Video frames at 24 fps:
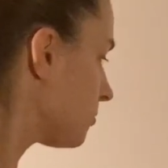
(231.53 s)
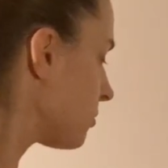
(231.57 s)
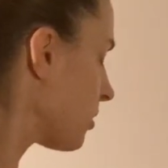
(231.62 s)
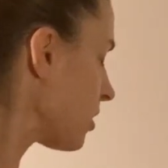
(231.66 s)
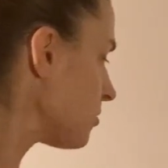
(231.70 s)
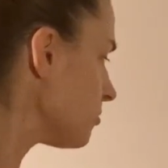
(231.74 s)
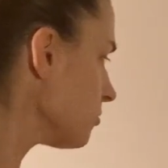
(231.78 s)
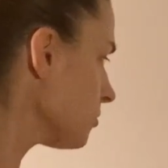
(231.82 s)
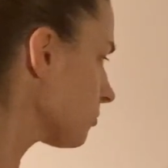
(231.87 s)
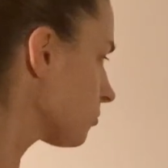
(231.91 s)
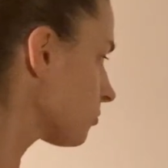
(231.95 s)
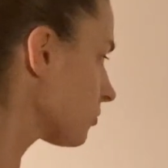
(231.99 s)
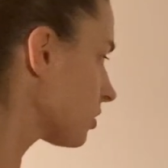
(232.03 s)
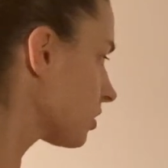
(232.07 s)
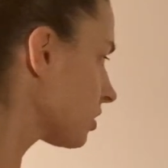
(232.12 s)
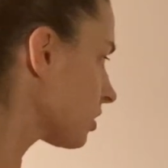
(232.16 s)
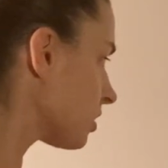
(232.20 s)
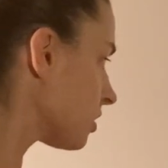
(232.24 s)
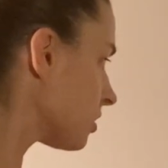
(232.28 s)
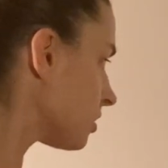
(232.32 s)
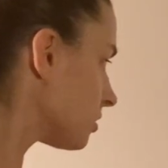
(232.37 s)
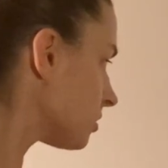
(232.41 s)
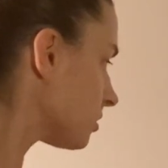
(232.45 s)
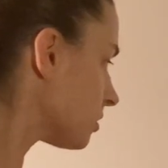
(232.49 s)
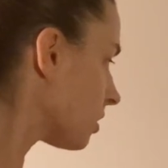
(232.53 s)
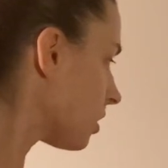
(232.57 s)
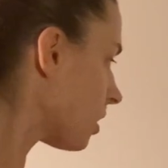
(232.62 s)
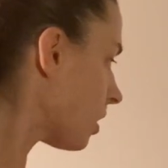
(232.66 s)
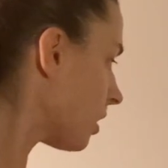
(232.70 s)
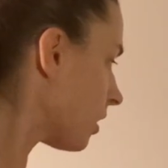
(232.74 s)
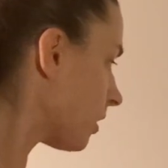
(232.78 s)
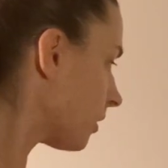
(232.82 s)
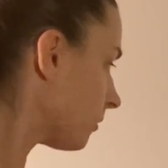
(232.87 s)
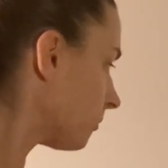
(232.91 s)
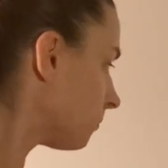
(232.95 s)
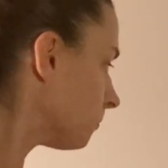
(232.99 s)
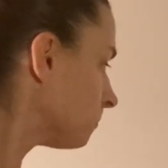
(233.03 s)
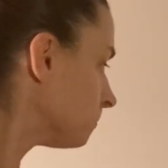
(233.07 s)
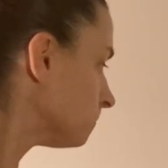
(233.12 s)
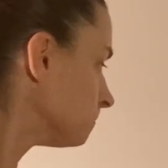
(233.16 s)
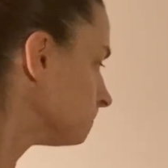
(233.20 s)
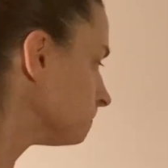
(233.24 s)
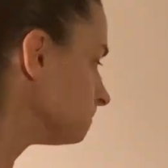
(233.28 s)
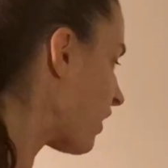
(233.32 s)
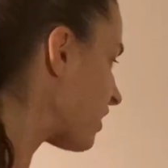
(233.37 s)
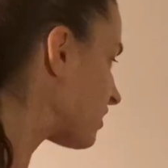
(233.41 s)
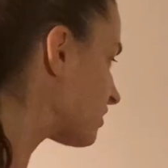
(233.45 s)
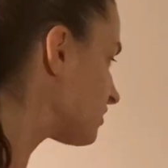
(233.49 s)
baby would get
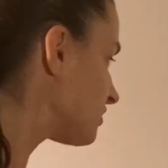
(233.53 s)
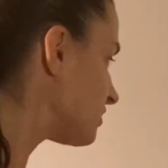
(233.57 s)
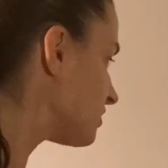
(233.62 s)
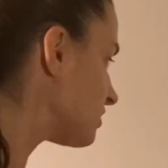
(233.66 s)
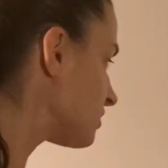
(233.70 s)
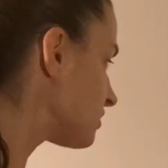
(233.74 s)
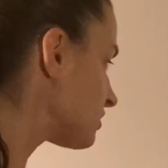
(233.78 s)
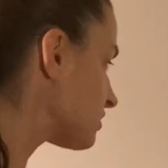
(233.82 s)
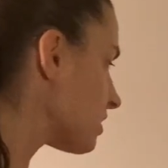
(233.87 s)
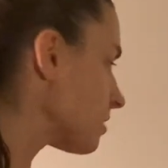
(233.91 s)
vaccines,